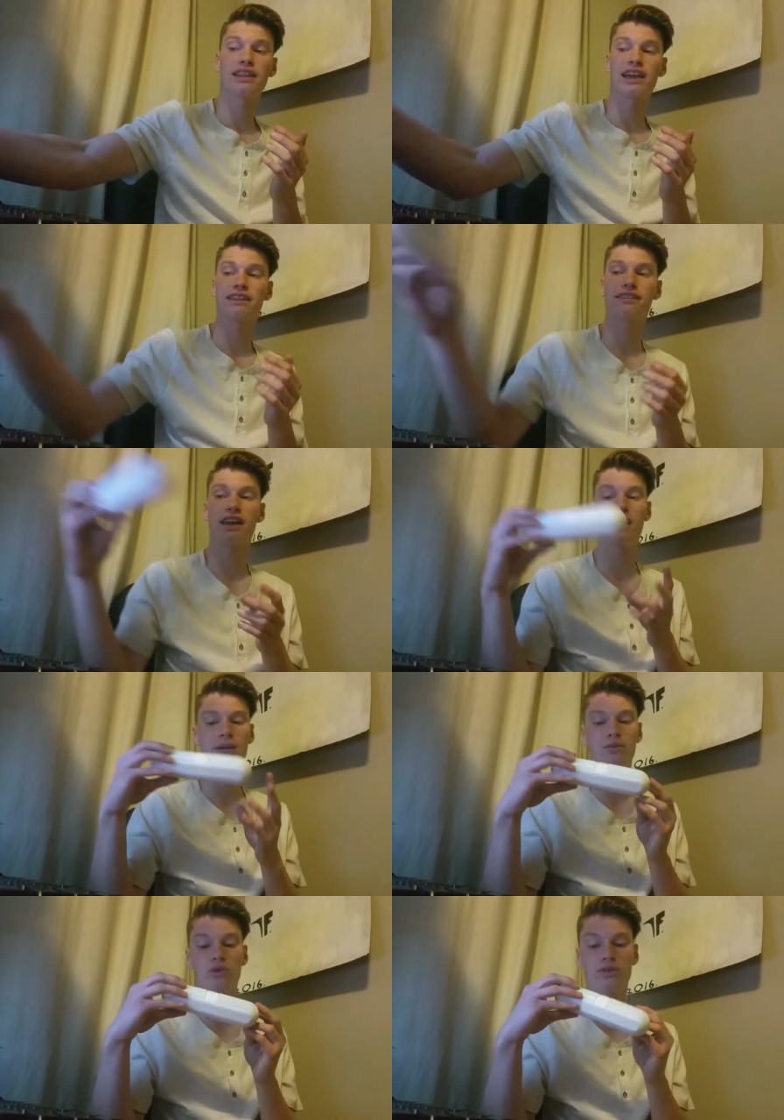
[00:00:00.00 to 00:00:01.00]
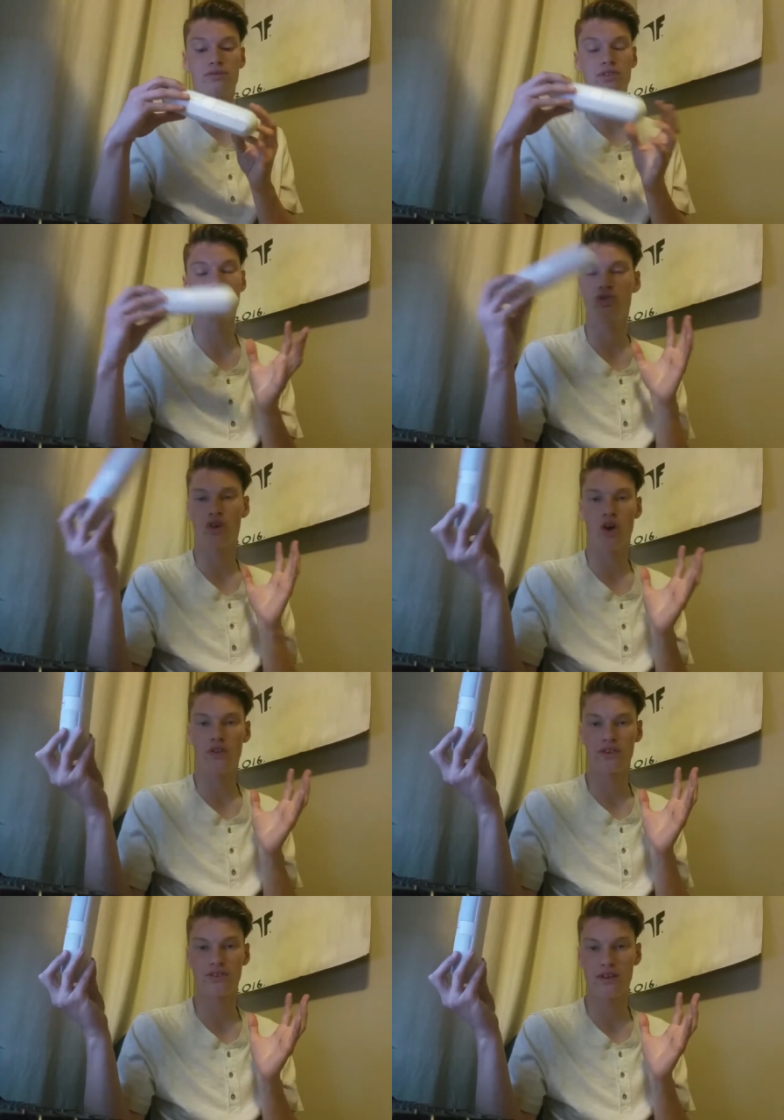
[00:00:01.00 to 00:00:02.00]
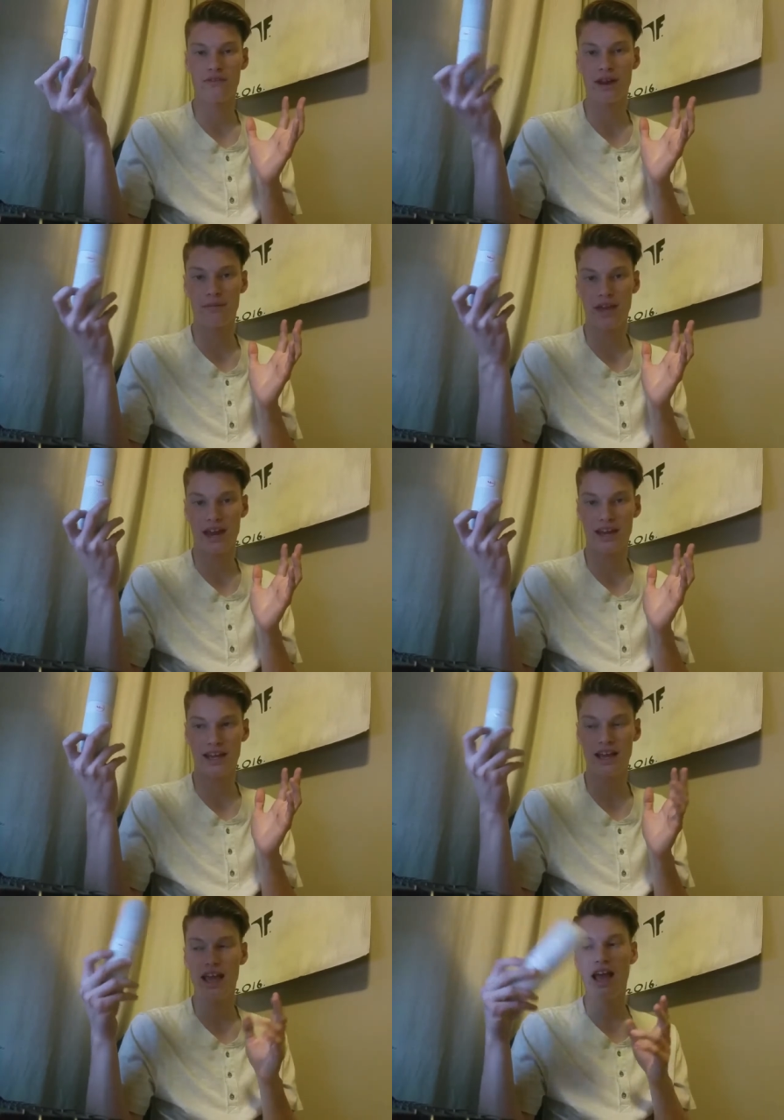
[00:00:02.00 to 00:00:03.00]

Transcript: Like I said, I'm doing reviews on all the stuff that I'm getting.